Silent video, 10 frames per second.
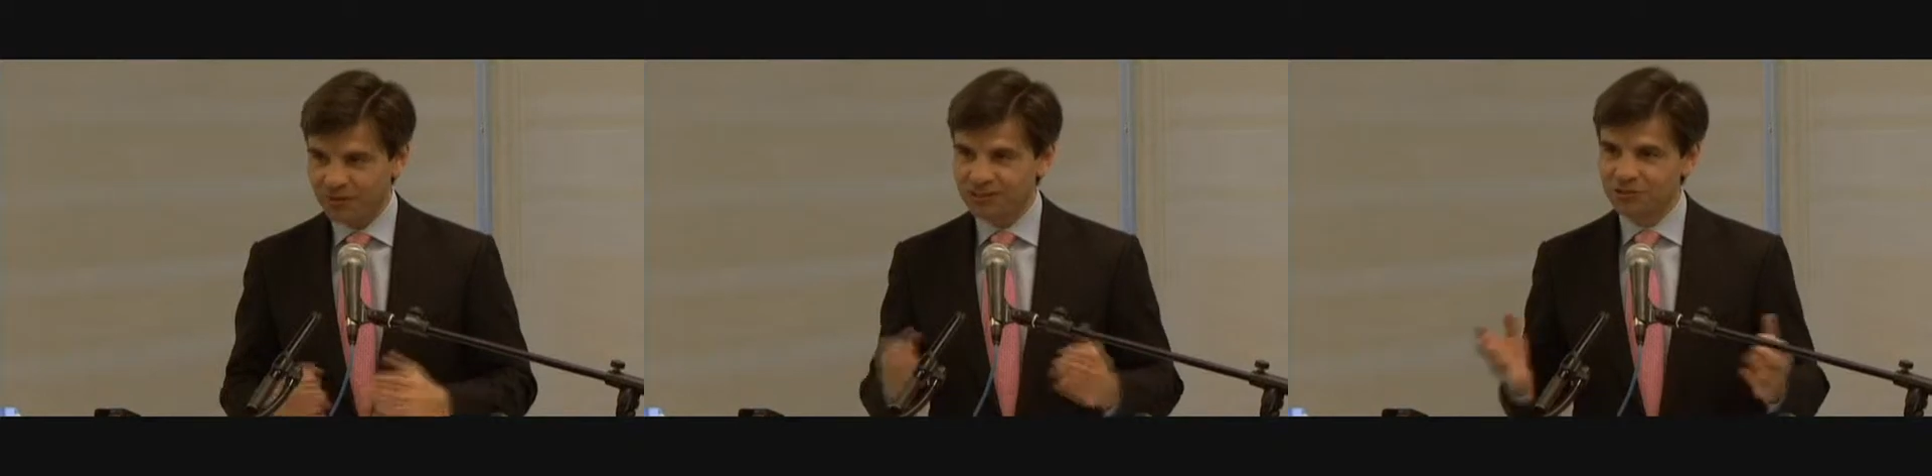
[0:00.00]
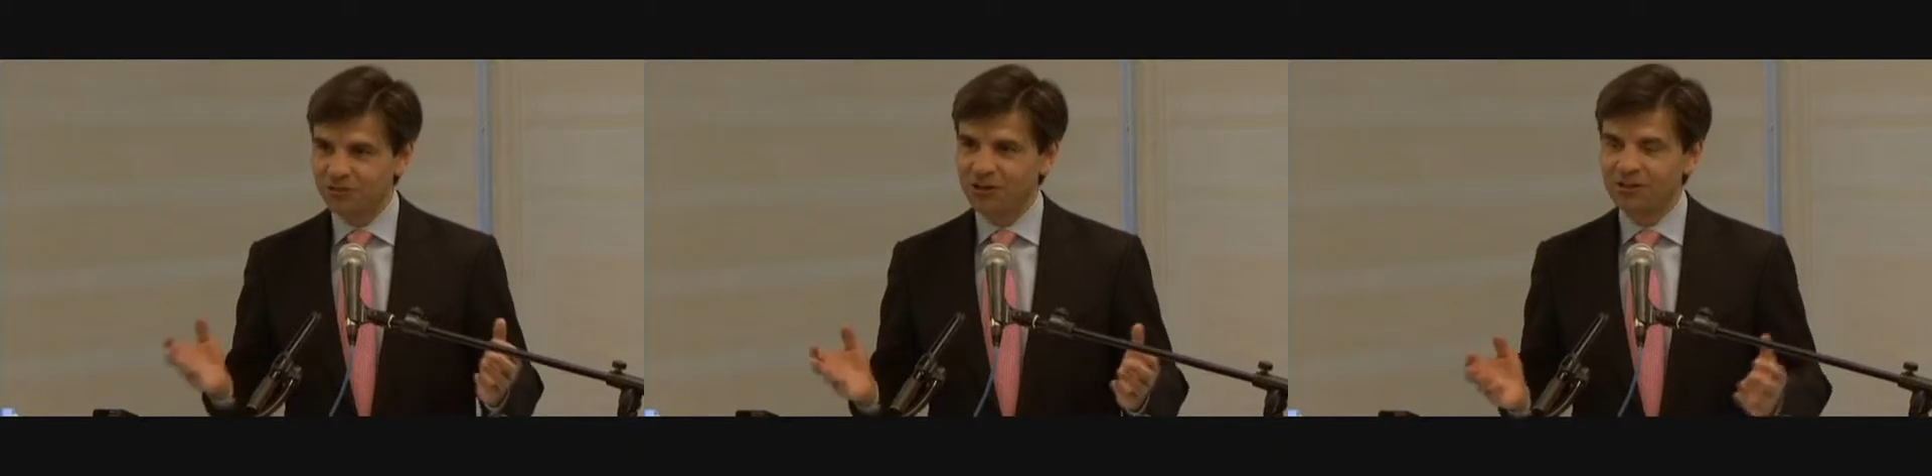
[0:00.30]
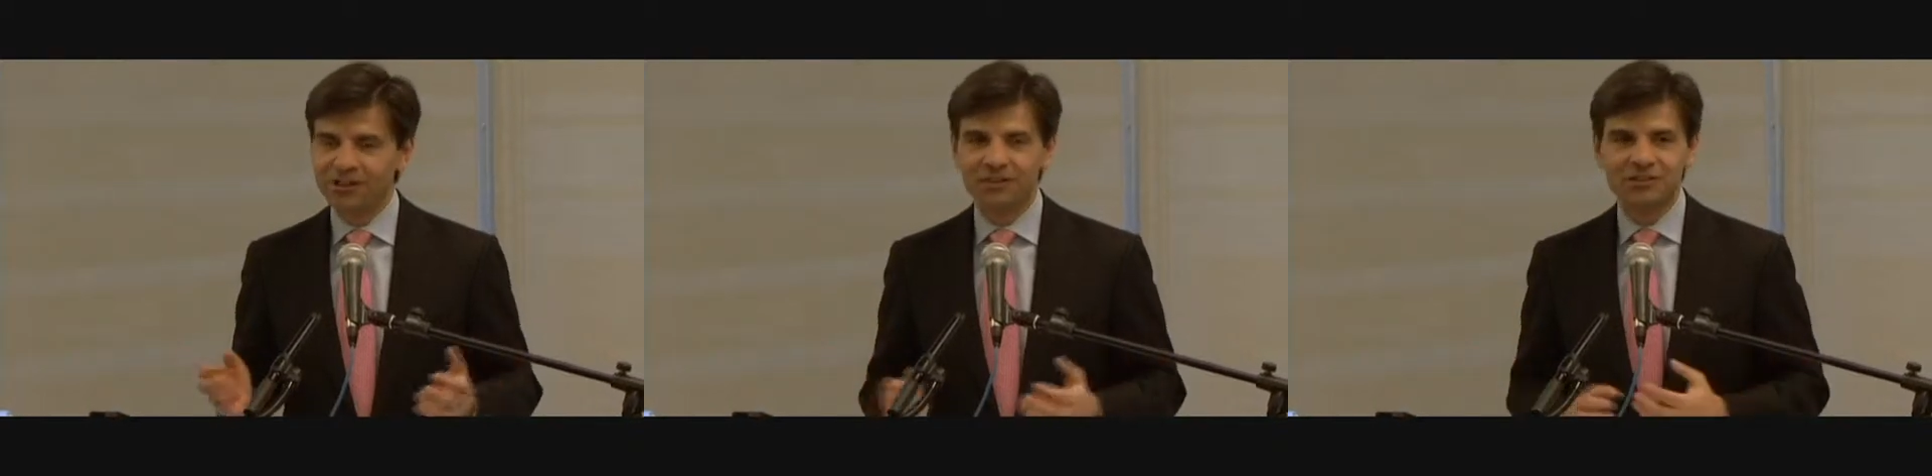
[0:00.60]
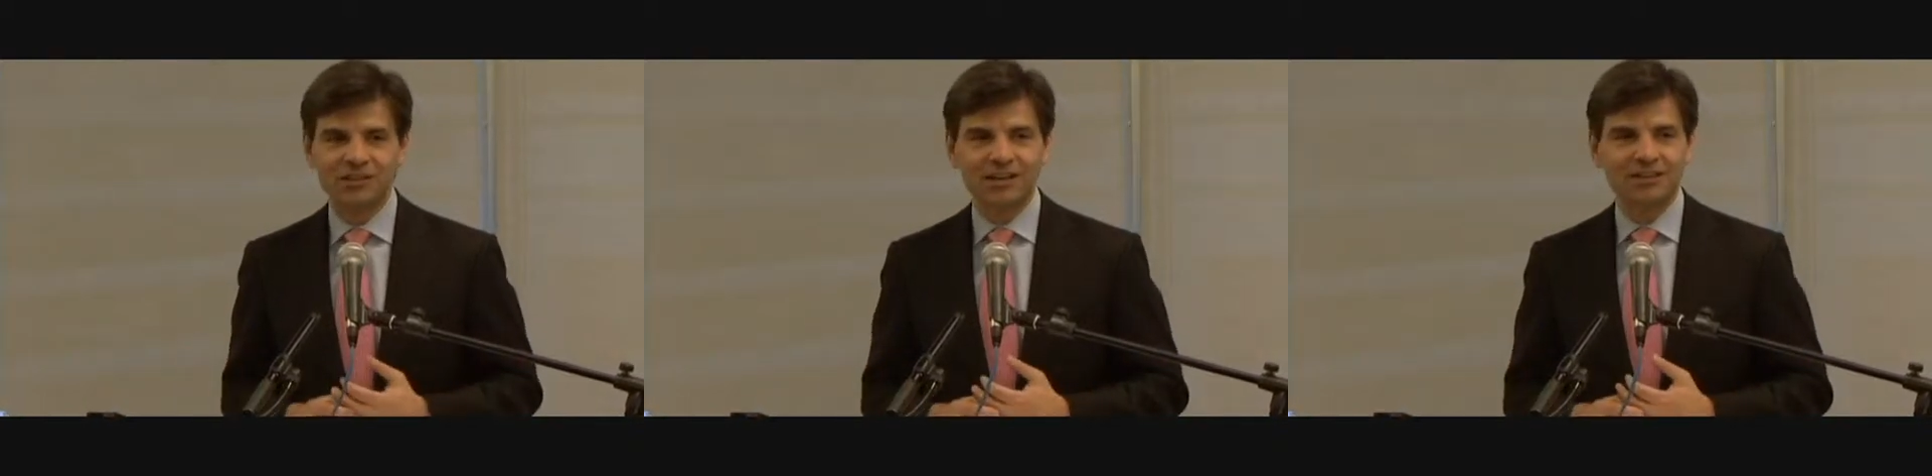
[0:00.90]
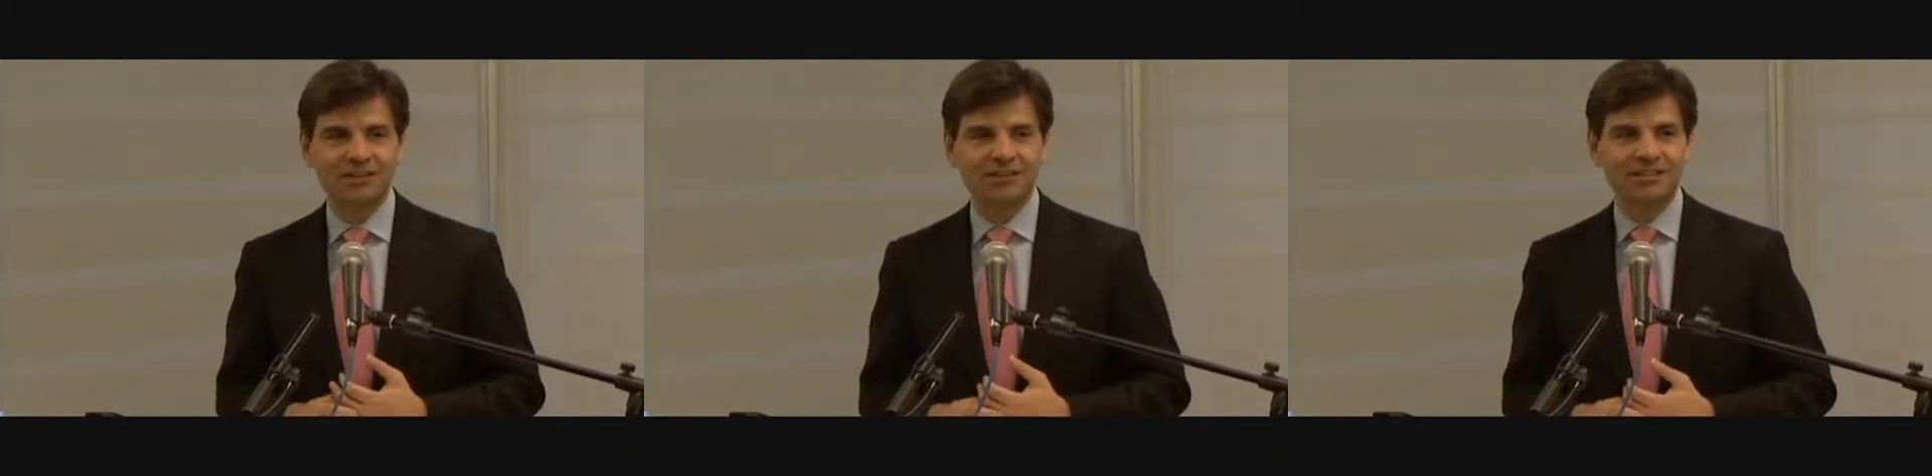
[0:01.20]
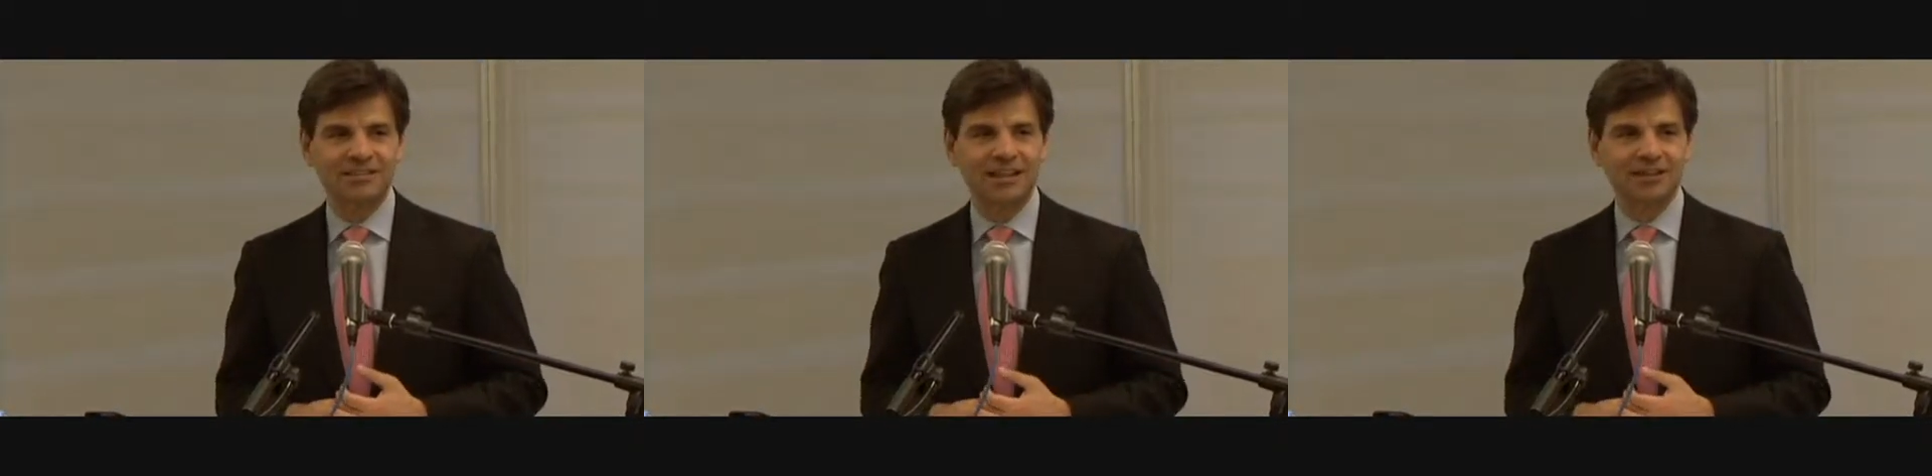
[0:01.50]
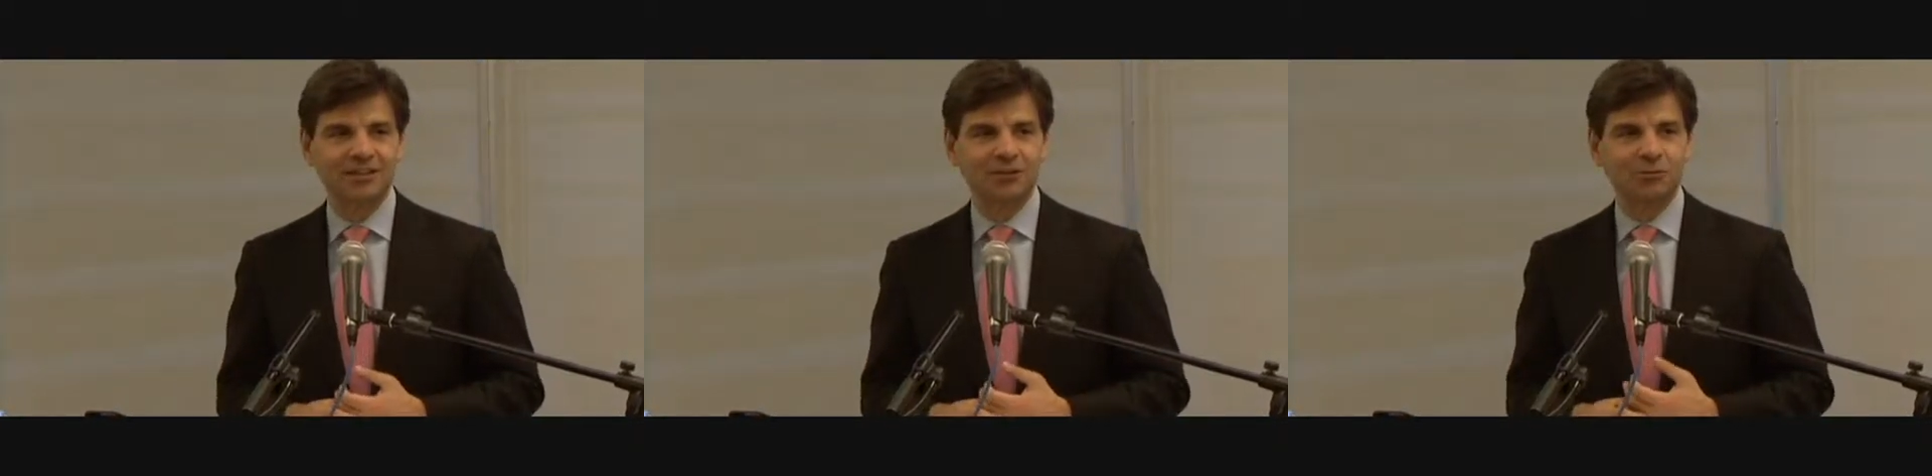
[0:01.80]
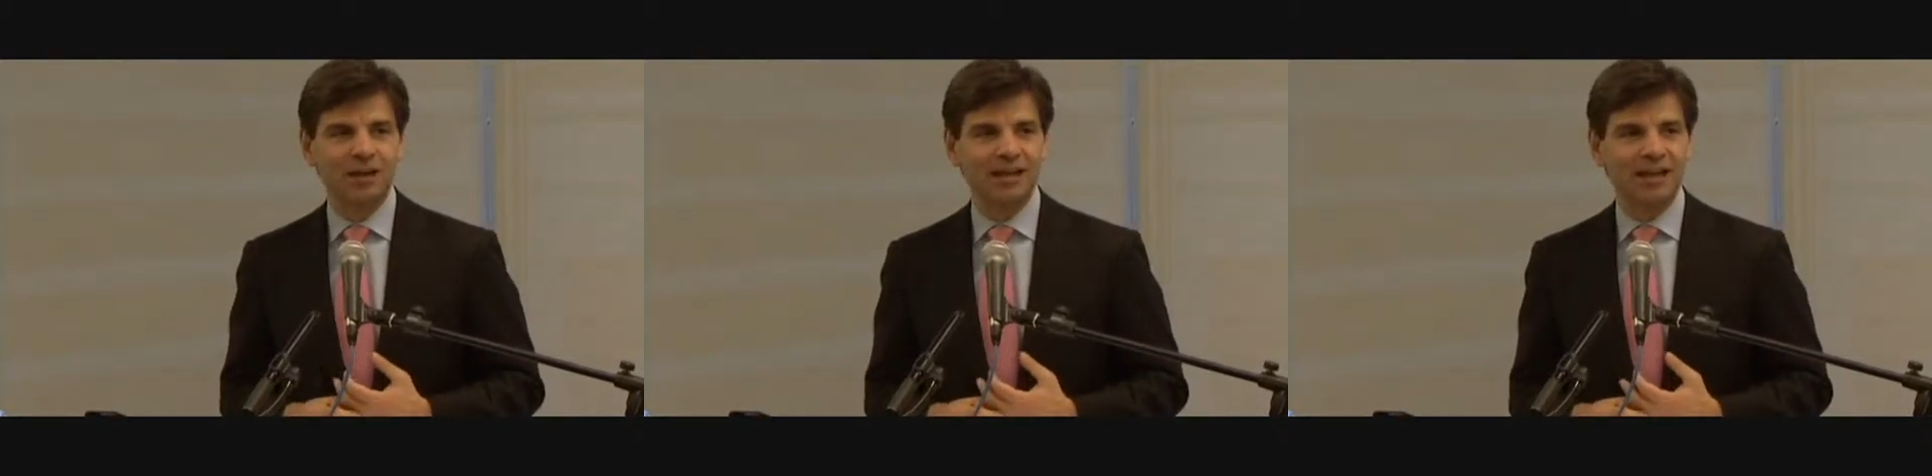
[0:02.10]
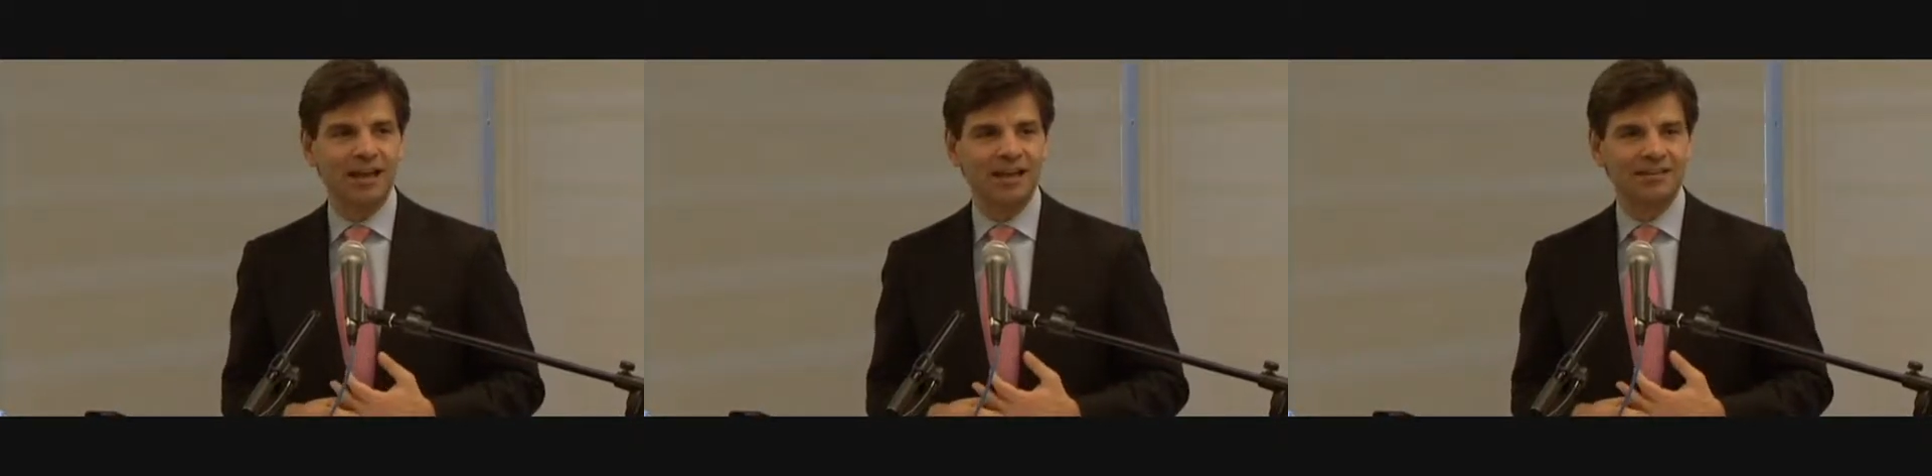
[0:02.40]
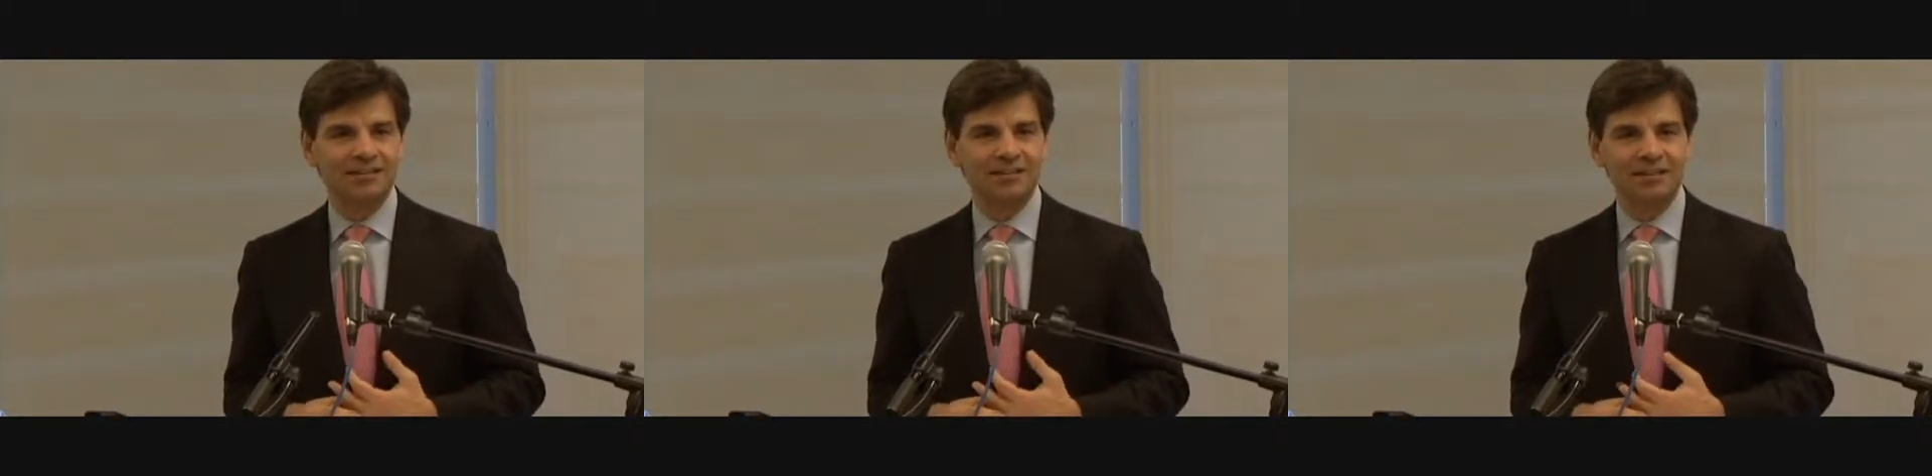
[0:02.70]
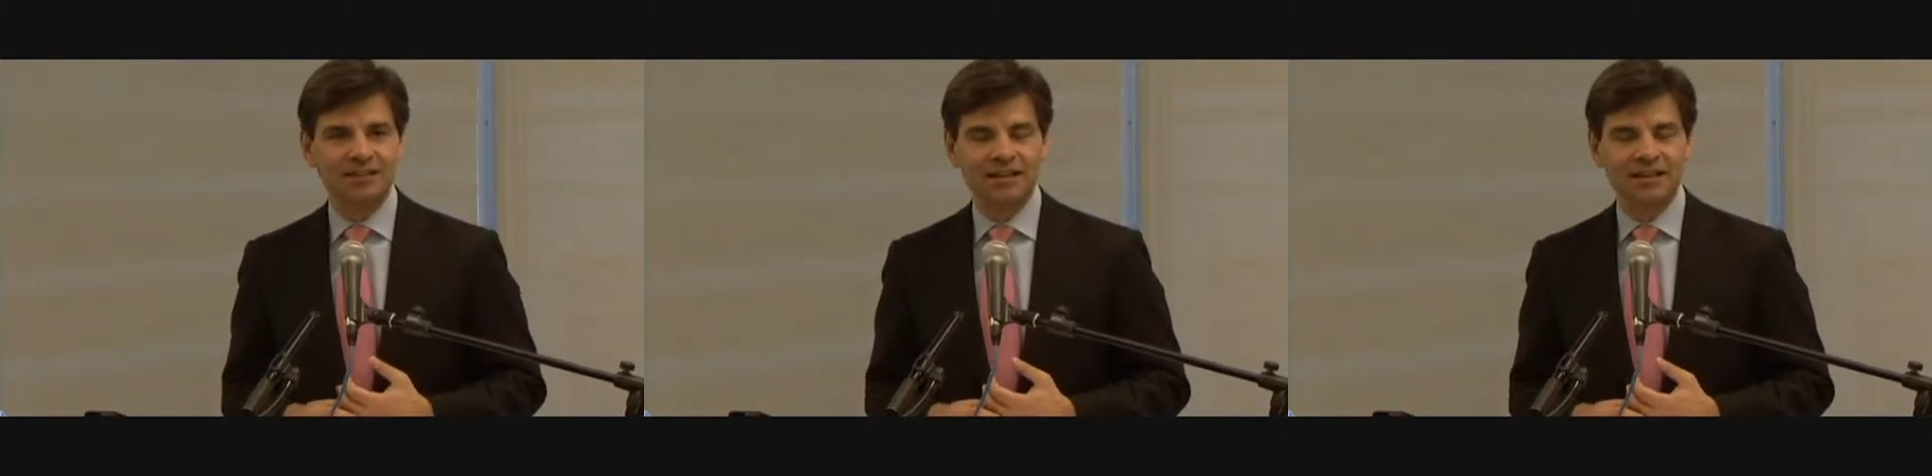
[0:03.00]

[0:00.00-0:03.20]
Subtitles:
well. As you'll all hear, Senator Daniel Inouye has